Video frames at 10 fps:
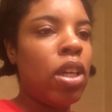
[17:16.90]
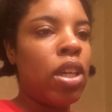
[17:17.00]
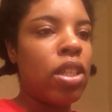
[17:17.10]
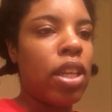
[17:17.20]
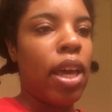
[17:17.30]

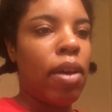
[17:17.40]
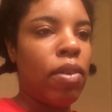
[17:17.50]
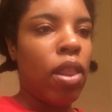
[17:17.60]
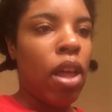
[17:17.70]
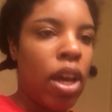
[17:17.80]
because I have
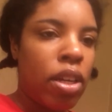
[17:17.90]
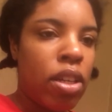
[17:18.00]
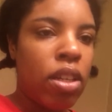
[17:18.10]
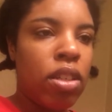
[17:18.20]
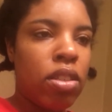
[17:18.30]
a lot
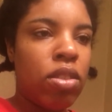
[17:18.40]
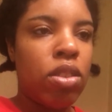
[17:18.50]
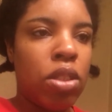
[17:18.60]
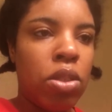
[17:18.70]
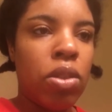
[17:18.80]

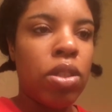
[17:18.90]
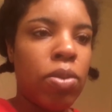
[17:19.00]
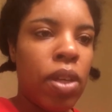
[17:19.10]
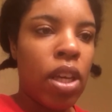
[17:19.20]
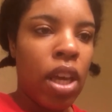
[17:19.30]
to do this
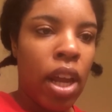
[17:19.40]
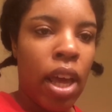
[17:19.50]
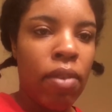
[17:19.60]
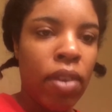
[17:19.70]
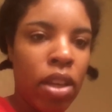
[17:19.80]
week, and I
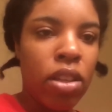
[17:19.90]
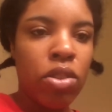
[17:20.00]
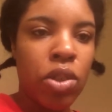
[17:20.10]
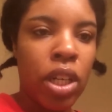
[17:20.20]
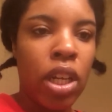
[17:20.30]
have like a
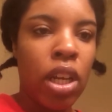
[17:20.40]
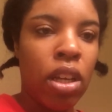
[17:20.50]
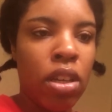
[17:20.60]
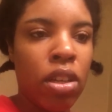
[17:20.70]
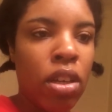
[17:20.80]

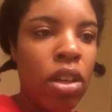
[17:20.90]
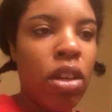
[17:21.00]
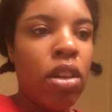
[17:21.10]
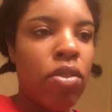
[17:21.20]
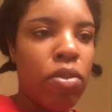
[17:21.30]
training
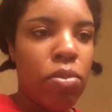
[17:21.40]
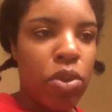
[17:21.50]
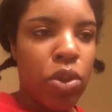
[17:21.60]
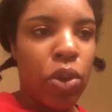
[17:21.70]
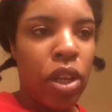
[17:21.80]
for the
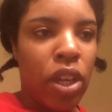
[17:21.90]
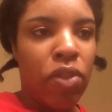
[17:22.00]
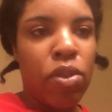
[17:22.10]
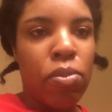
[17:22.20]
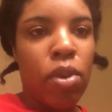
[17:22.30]
majority of
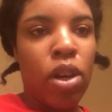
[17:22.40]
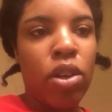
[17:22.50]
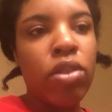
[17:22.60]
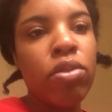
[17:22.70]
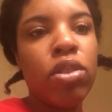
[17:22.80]

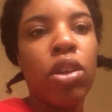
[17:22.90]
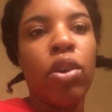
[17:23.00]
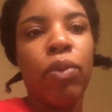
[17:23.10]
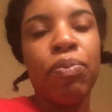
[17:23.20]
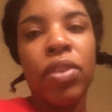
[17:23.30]
tomorrow, so
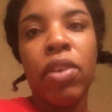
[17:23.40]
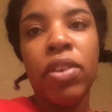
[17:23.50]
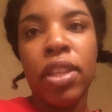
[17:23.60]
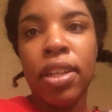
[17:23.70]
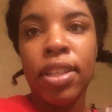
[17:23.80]

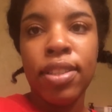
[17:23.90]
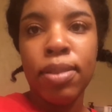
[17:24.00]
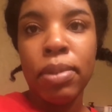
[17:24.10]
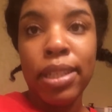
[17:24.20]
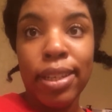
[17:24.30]
everything needs to
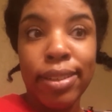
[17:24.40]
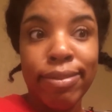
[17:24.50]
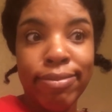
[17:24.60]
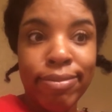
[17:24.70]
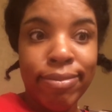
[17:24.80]
be
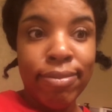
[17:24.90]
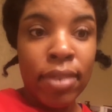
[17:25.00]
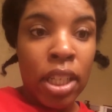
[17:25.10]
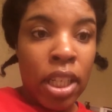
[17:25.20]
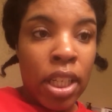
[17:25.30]

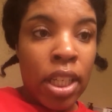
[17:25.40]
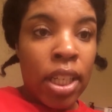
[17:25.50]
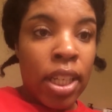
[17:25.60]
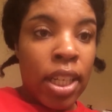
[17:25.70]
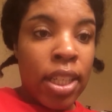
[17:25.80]
done
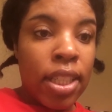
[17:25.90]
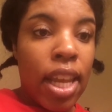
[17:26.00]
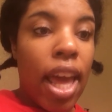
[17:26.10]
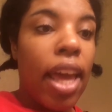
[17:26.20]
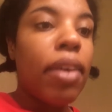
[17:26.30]

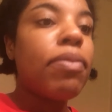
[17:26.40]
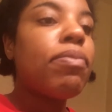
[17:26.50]
today.